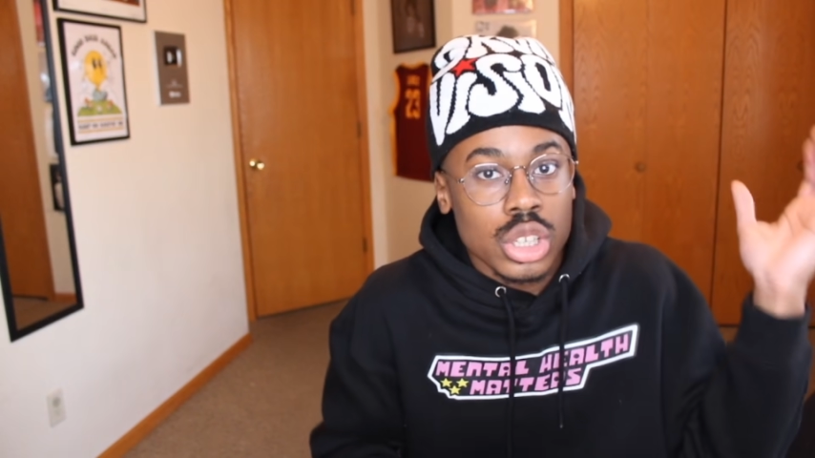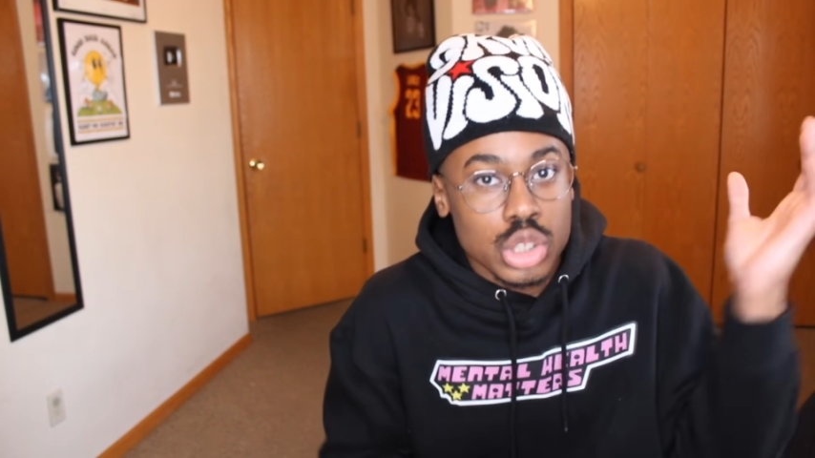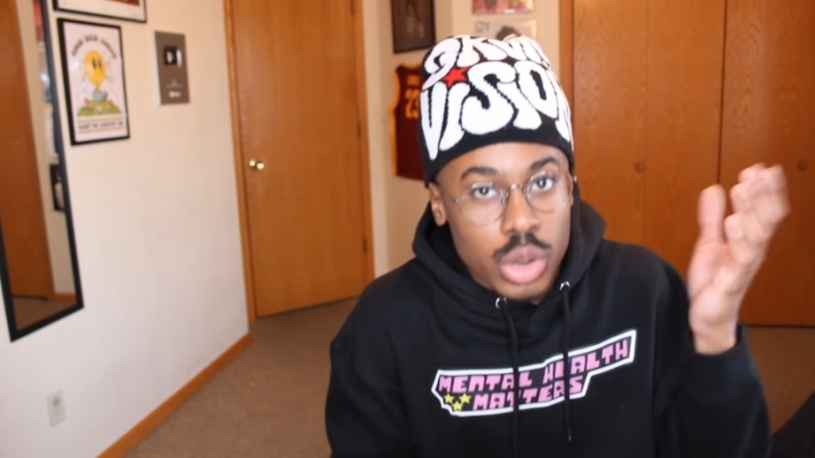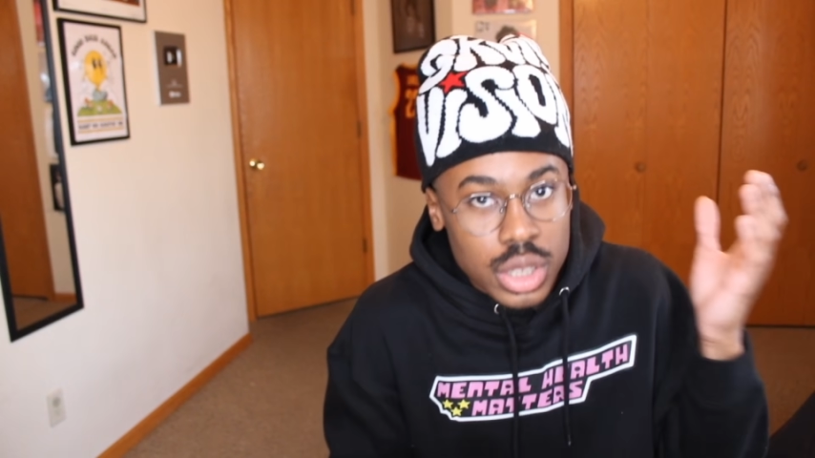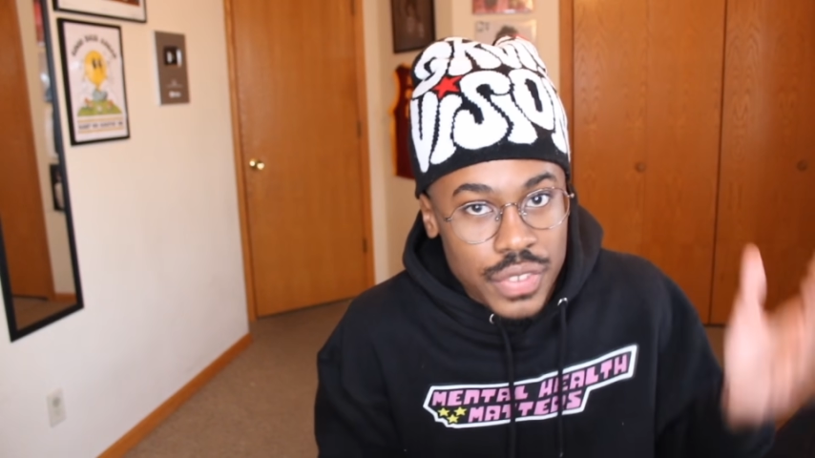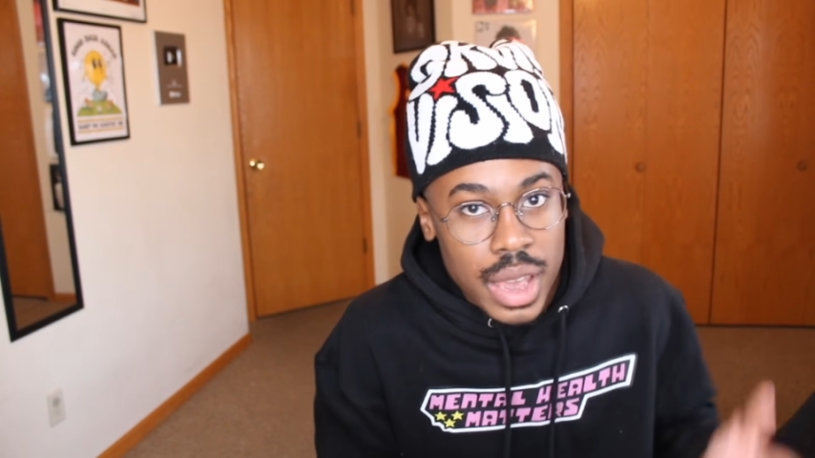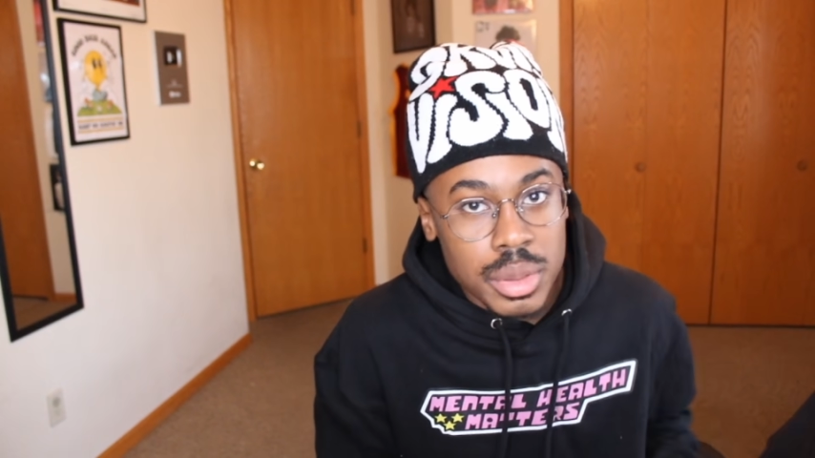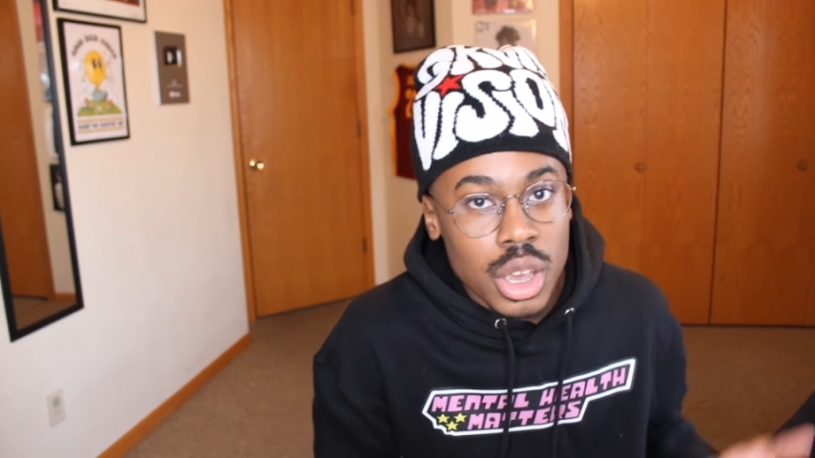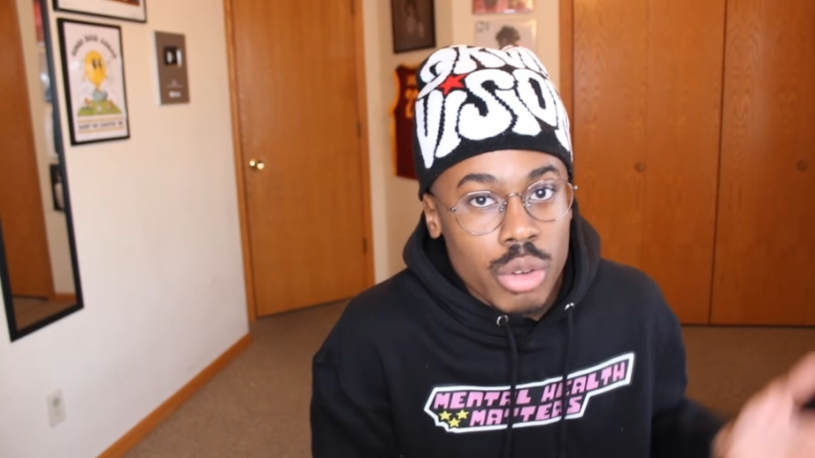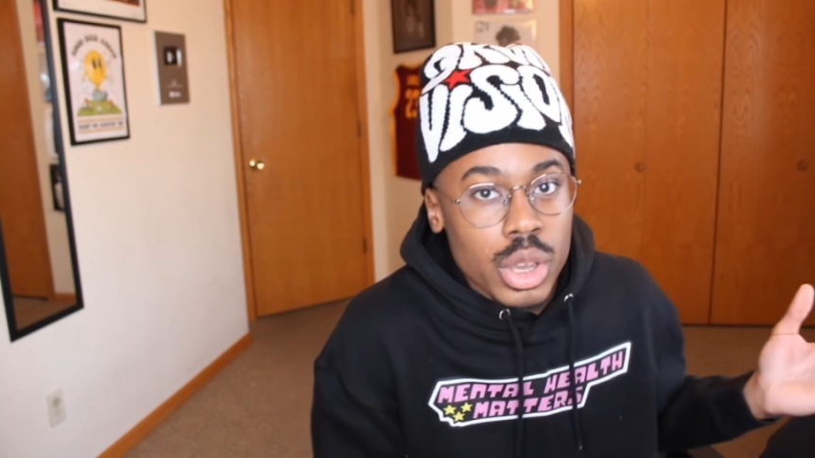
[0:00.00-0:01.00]
Join the
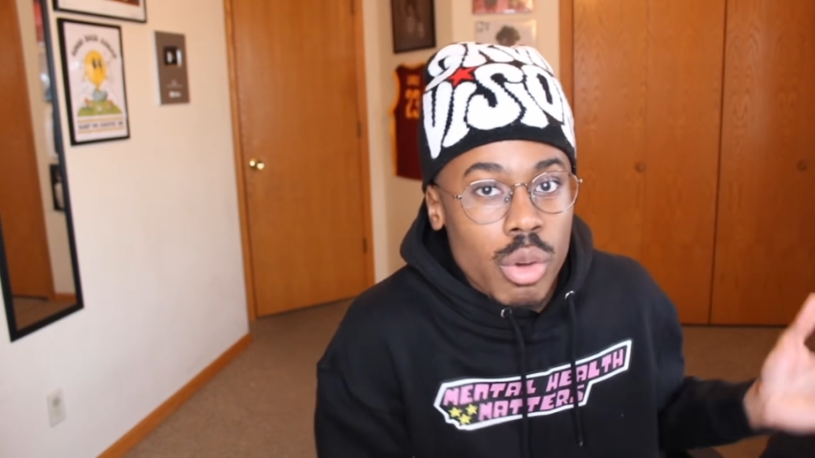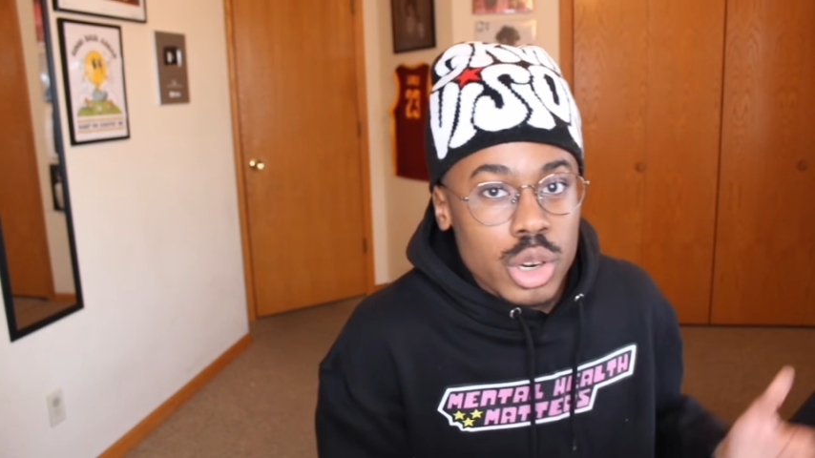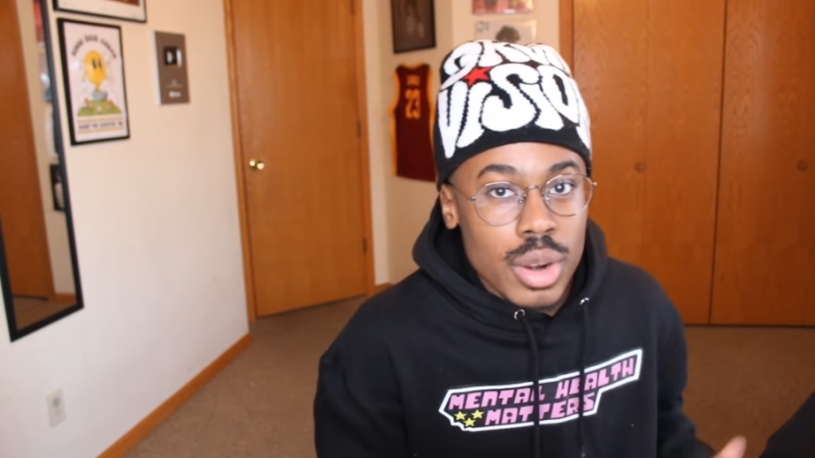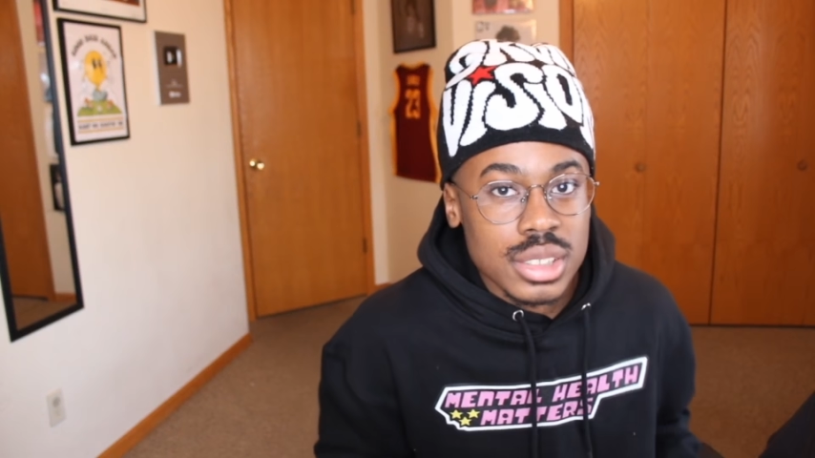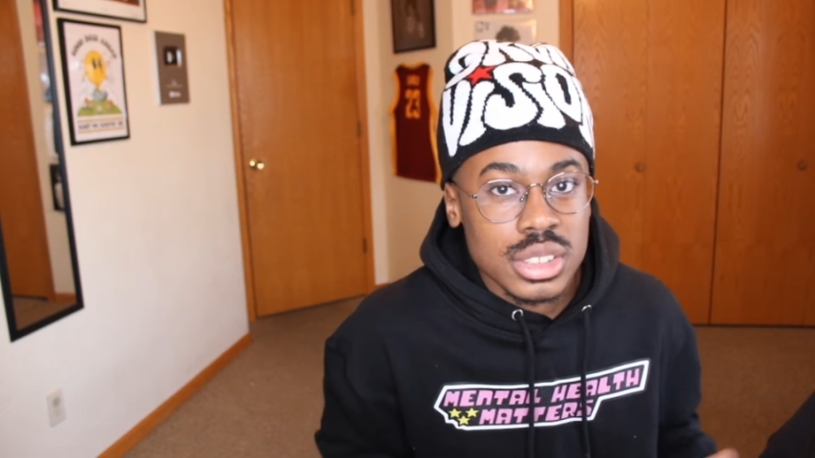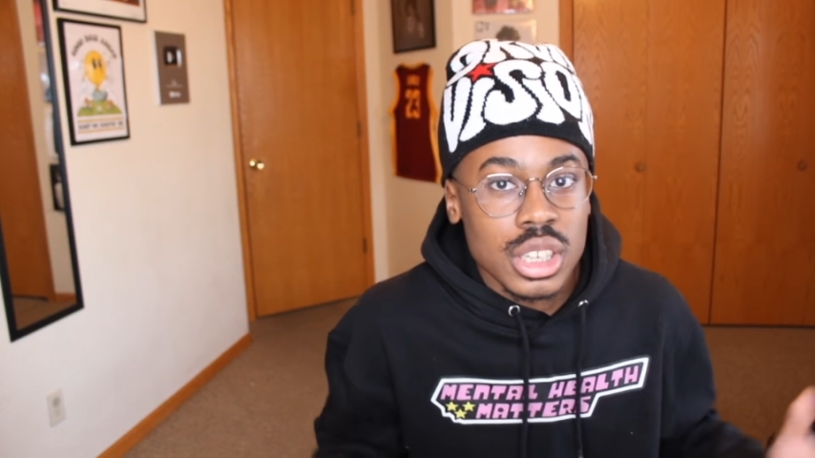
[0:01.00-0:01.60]
family. We going crazy.